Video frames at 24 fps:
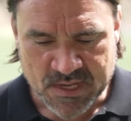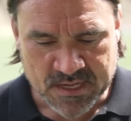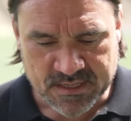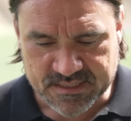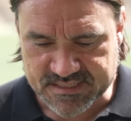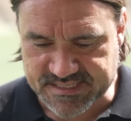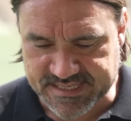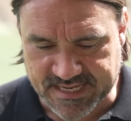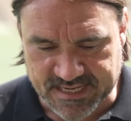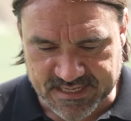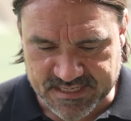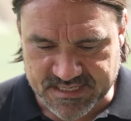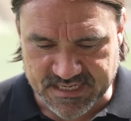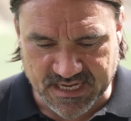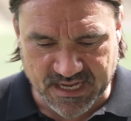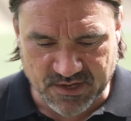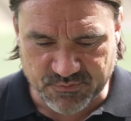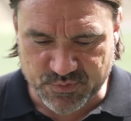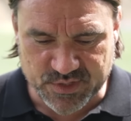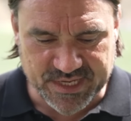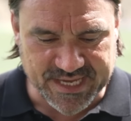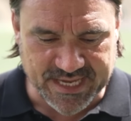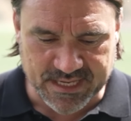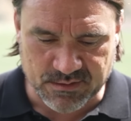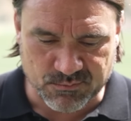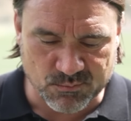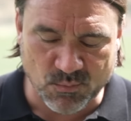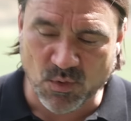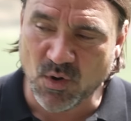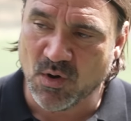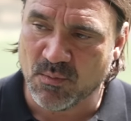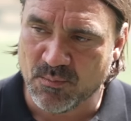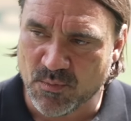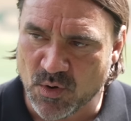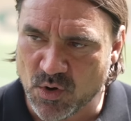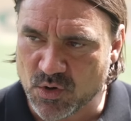Second half, we gained
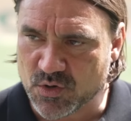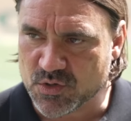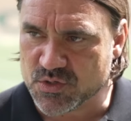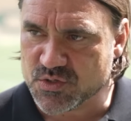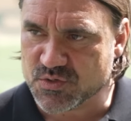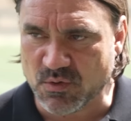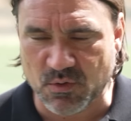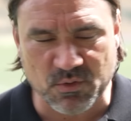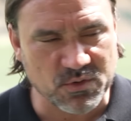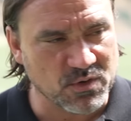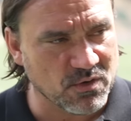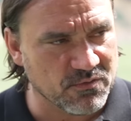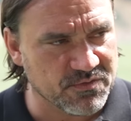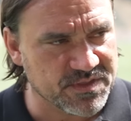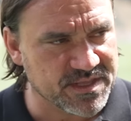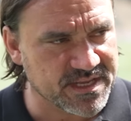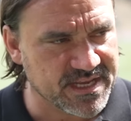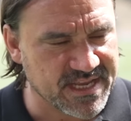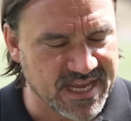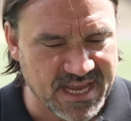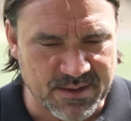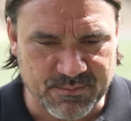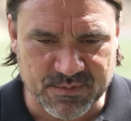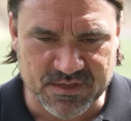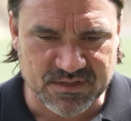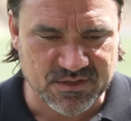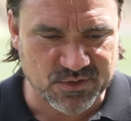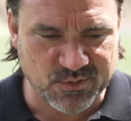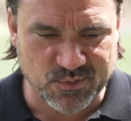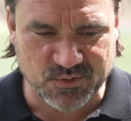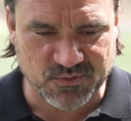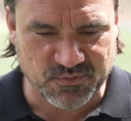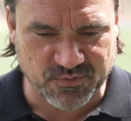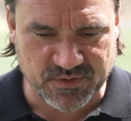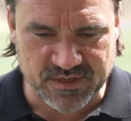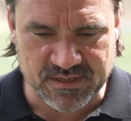more and more control over the game, and you
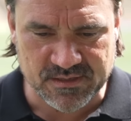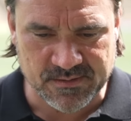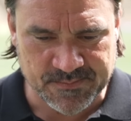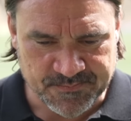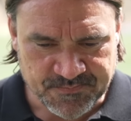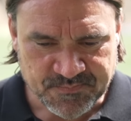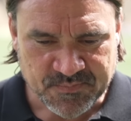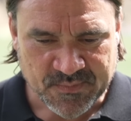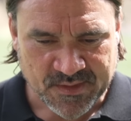could feel